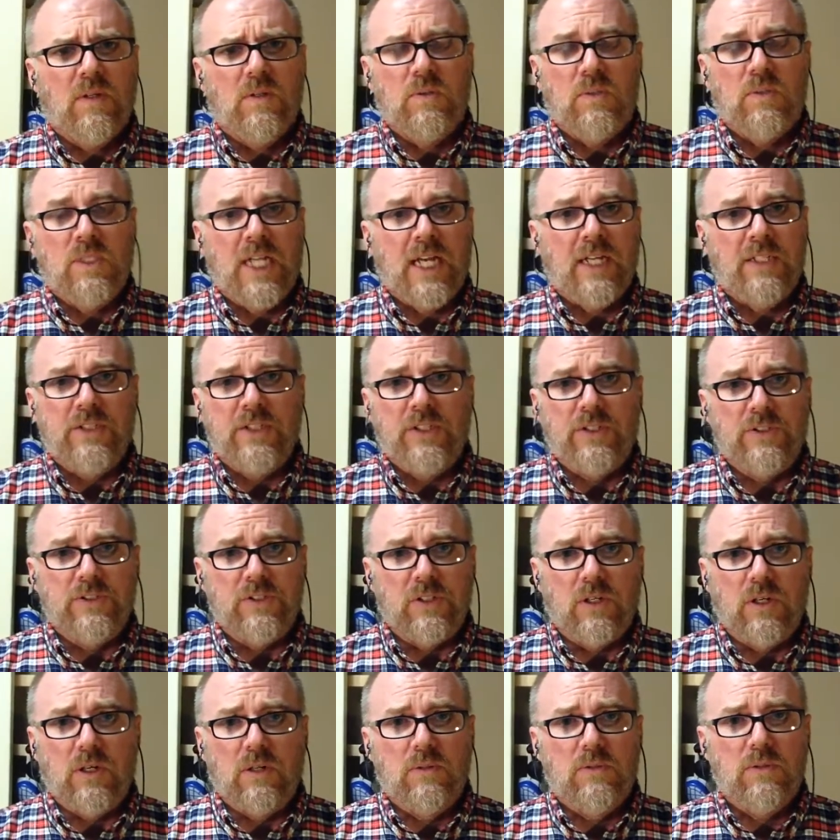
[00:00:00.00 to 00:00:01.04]
10 years
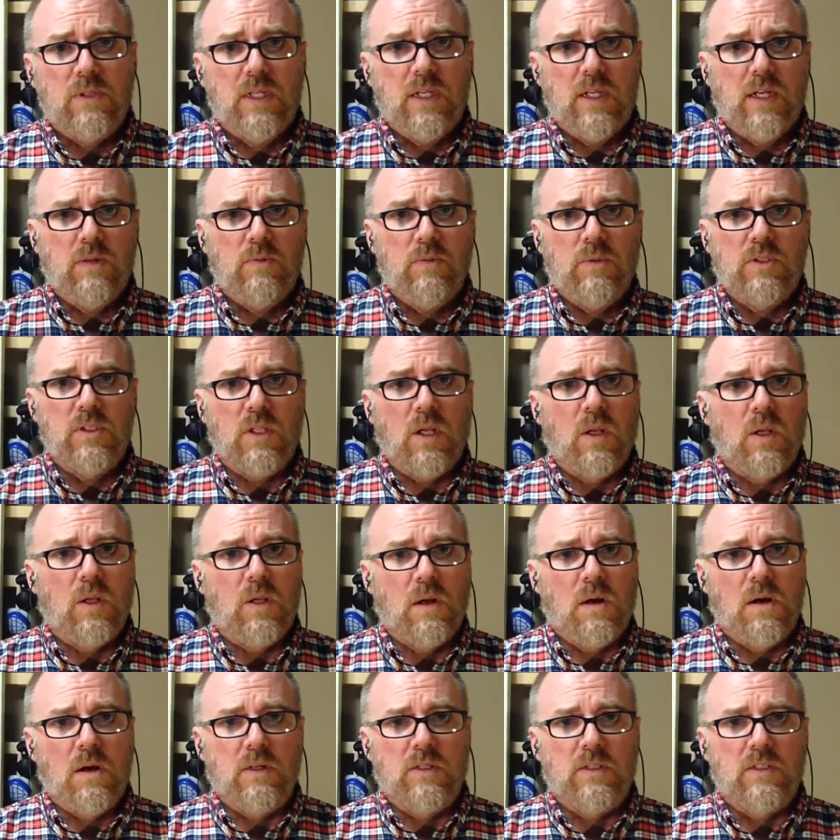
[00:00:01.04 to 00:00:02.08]
ago. It was a
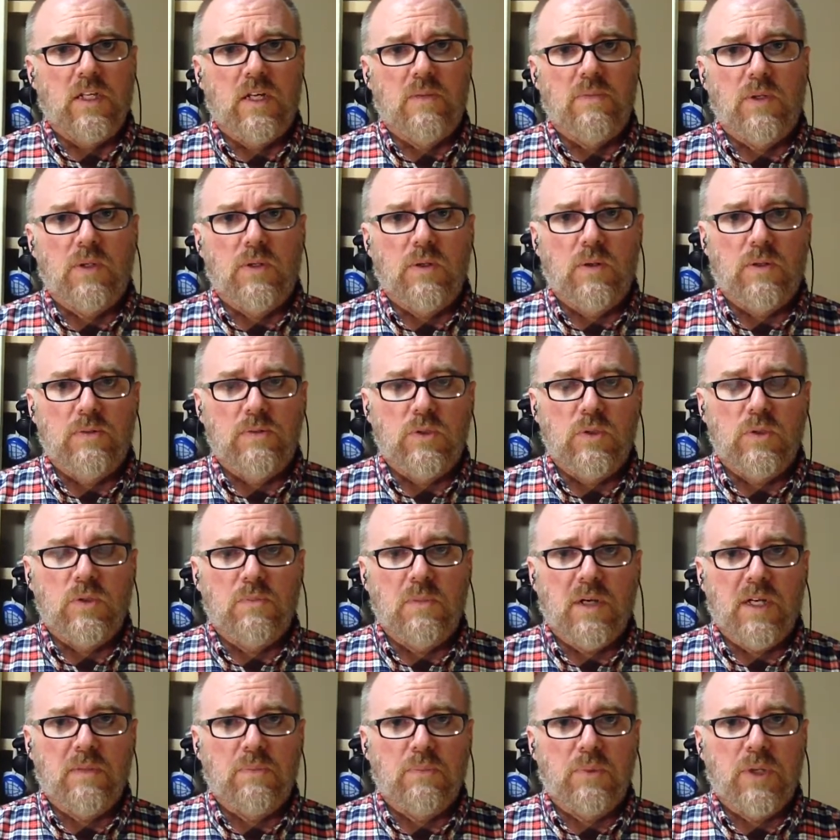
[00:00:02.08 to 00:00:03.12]
long time ago. I was doing
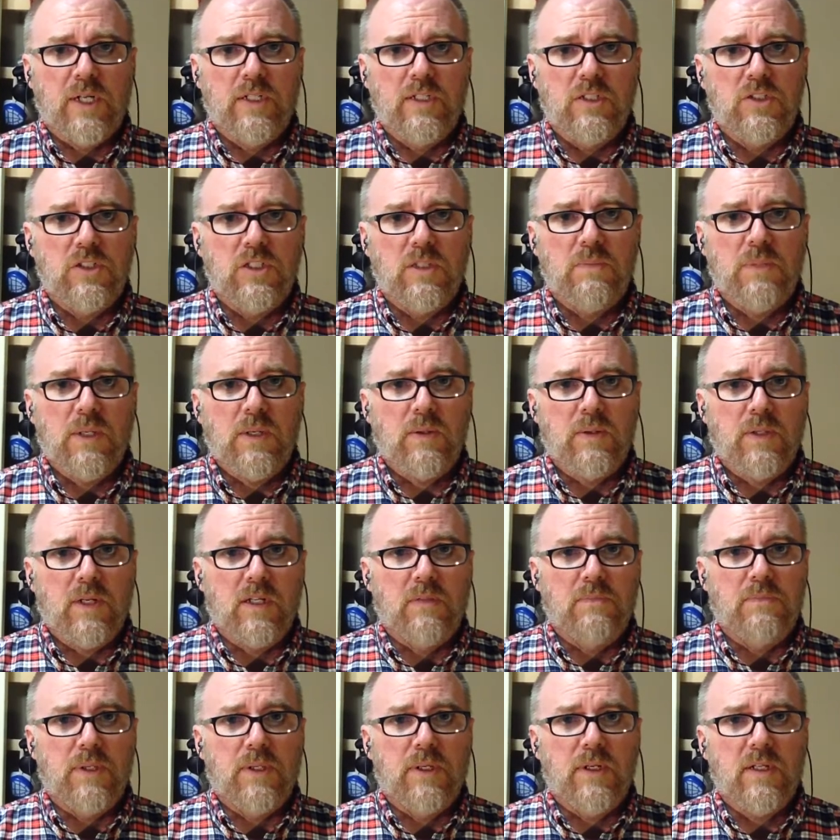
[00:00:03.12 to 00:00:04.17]
my apprenticeship out in
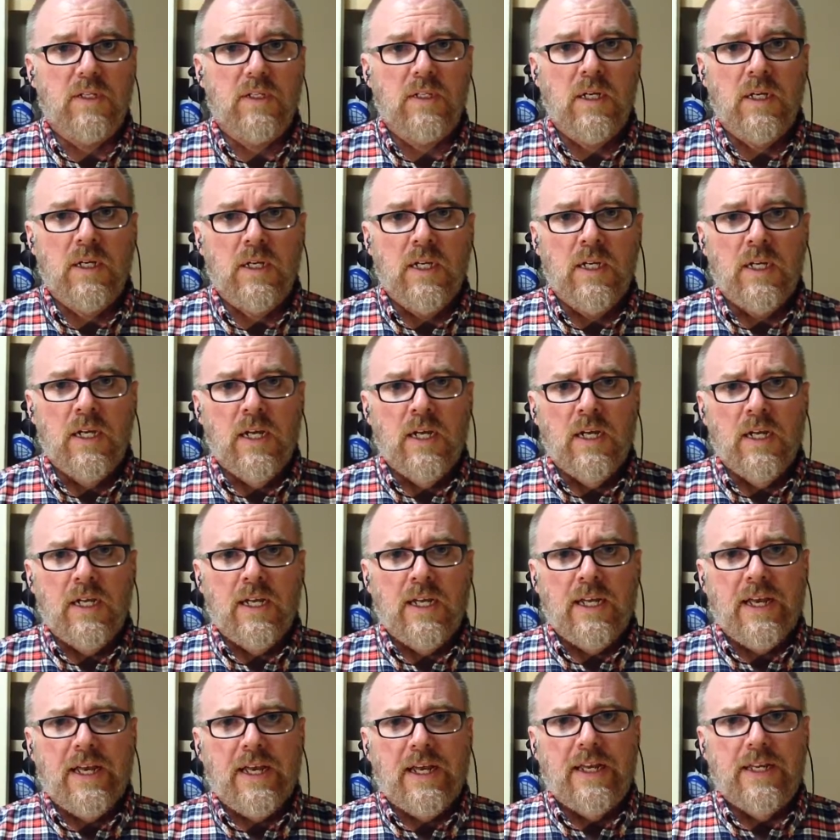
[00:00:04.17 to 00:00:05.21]
Alberta,
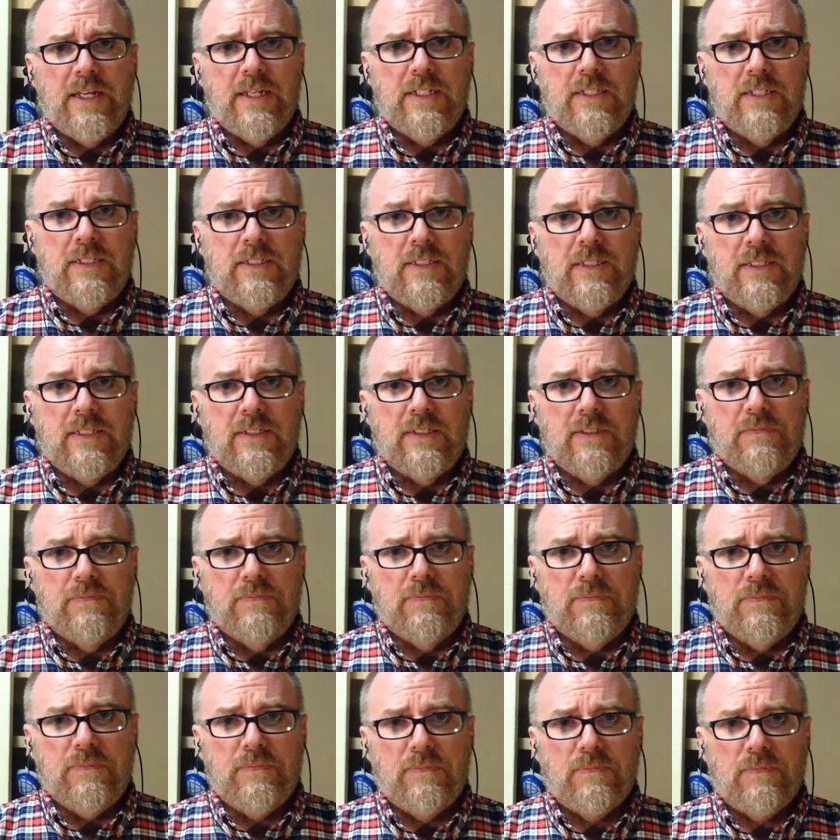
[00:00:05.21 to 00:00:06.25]
and
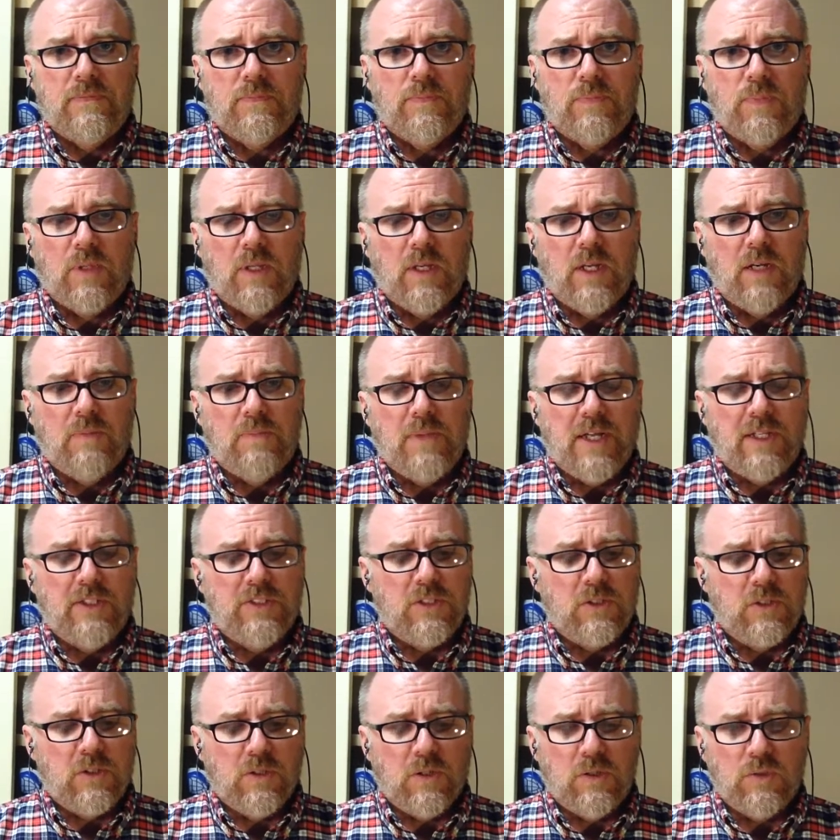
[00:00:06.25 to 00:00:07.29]
I managed
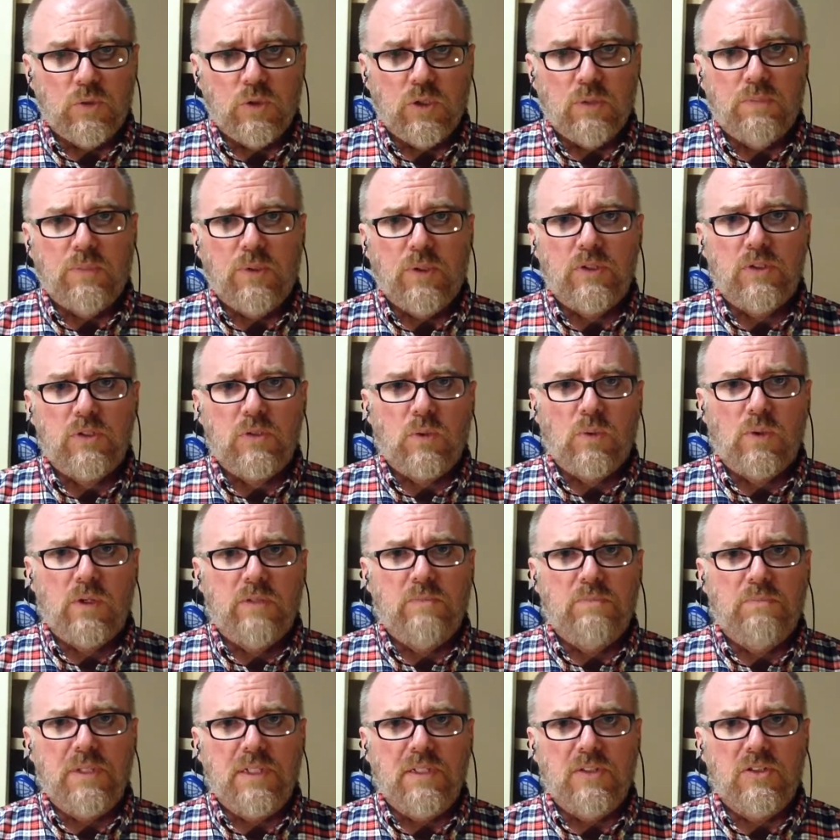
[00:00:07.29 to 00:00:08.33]
to go to a bookstore
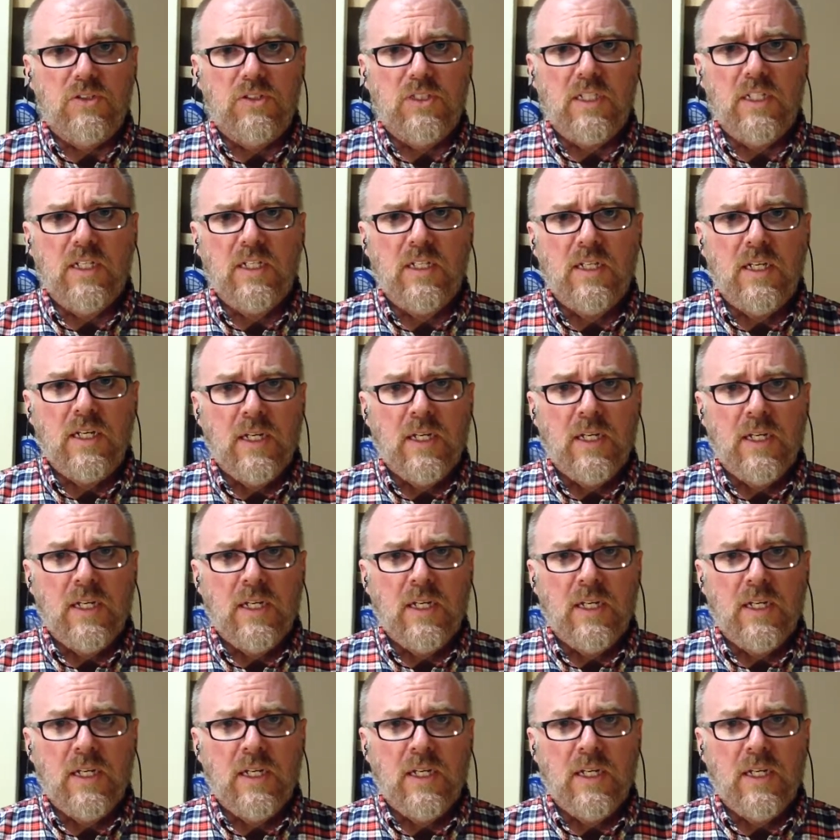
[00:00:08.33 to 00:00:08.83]
in BC,